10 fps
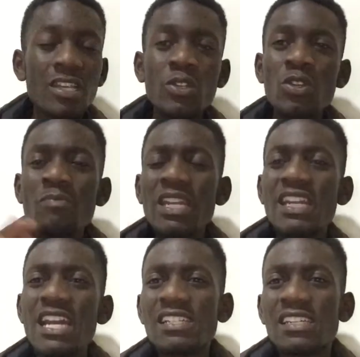not many
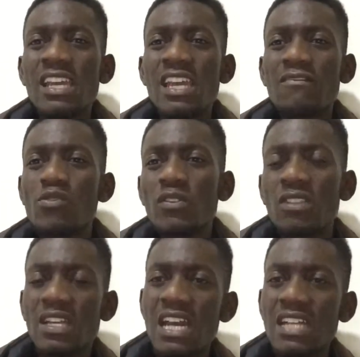guys have got
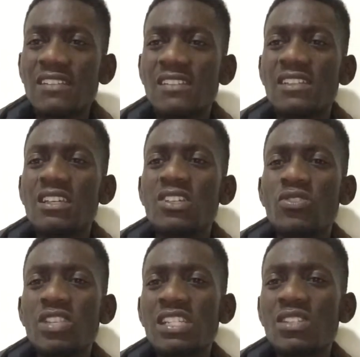the guts
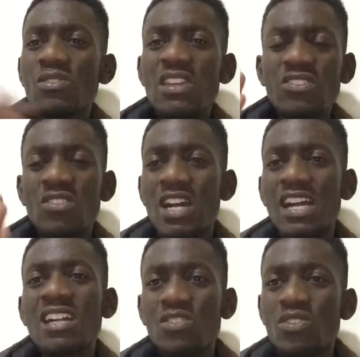to just tell you, I
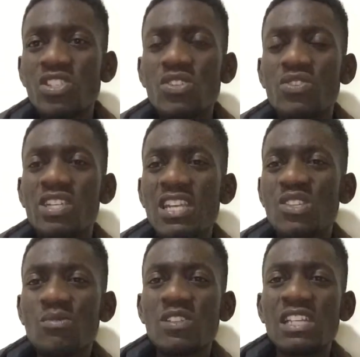can't continue to date
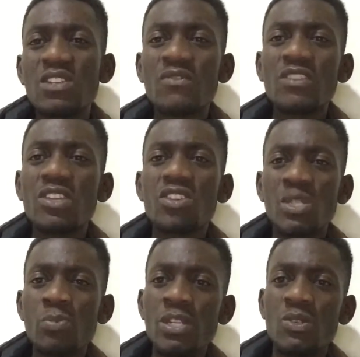you because I don't think you're
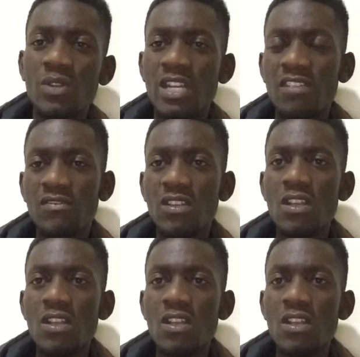spiritual enough.